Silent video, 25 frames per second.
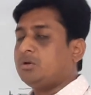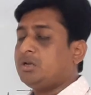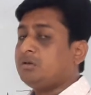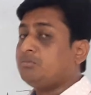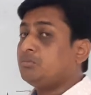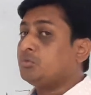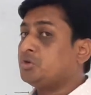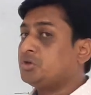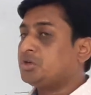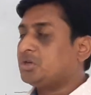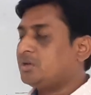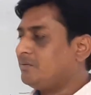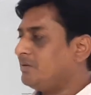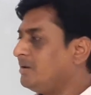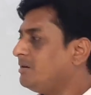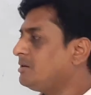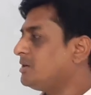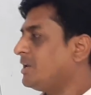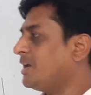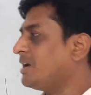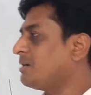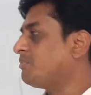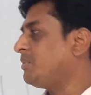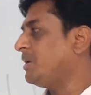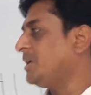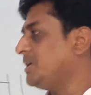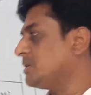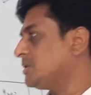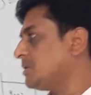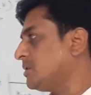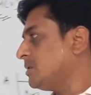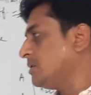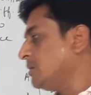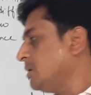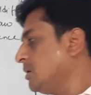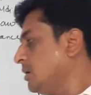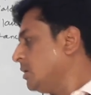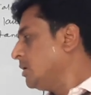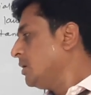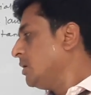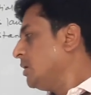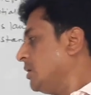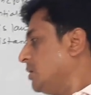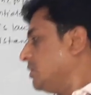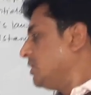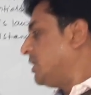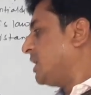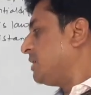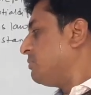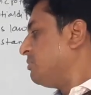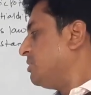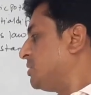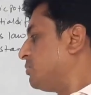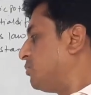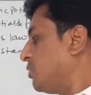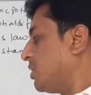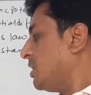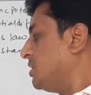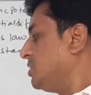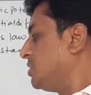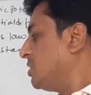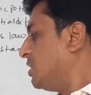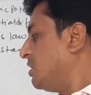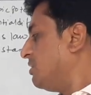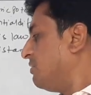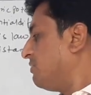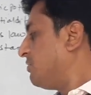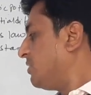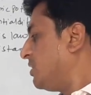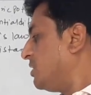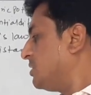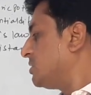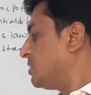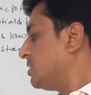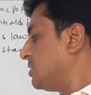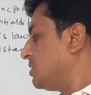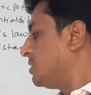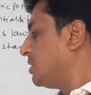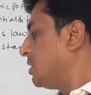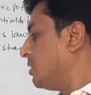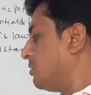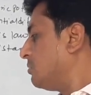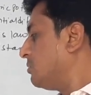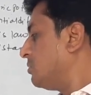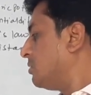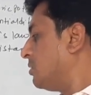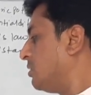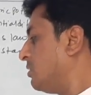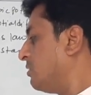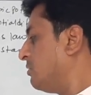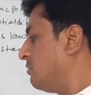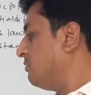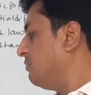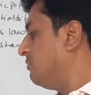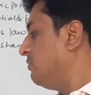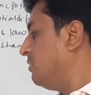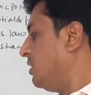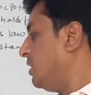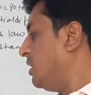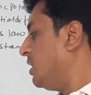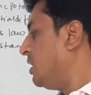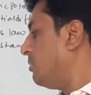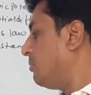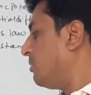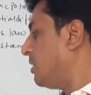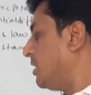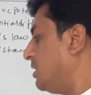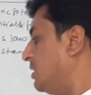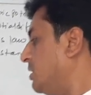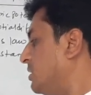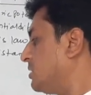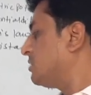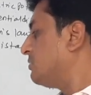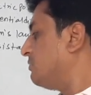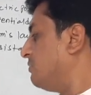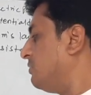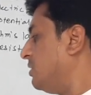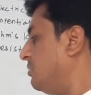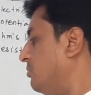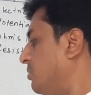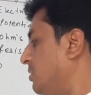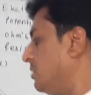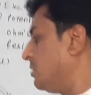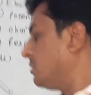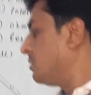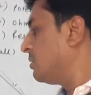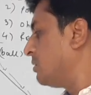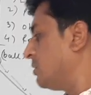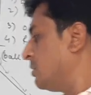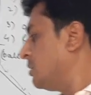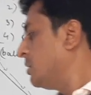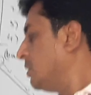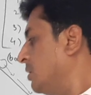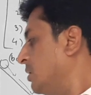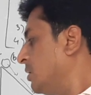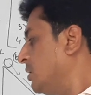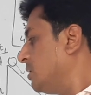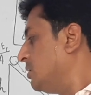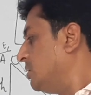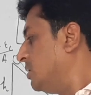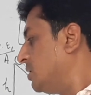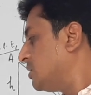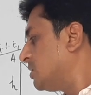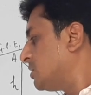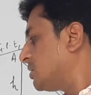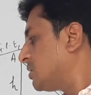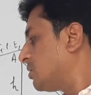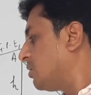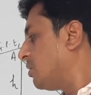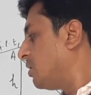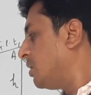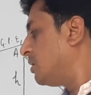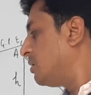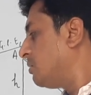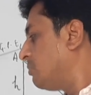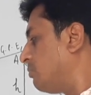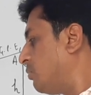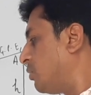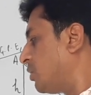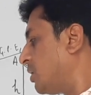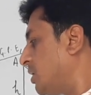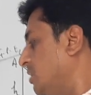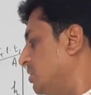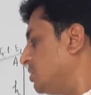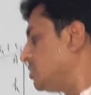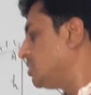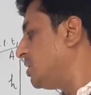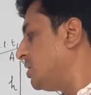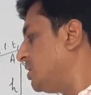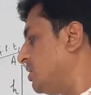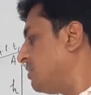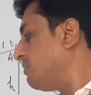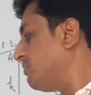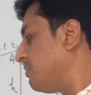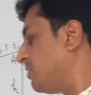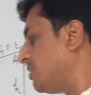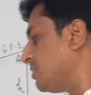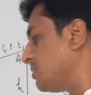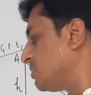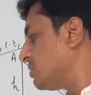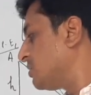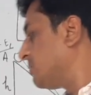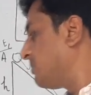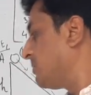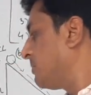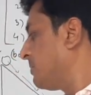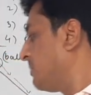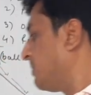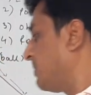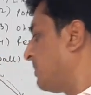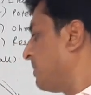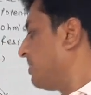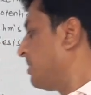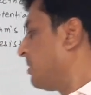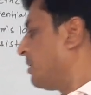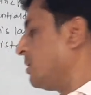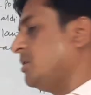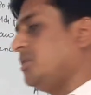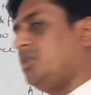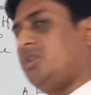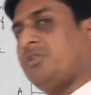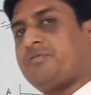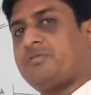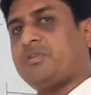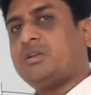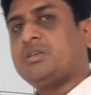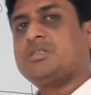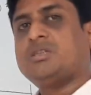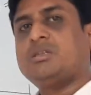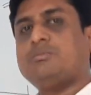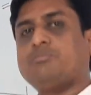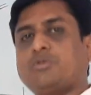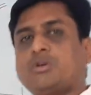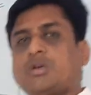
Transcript: only motion will take place. That means potential difference is now VA minus VB. This is called potential difference. Difference in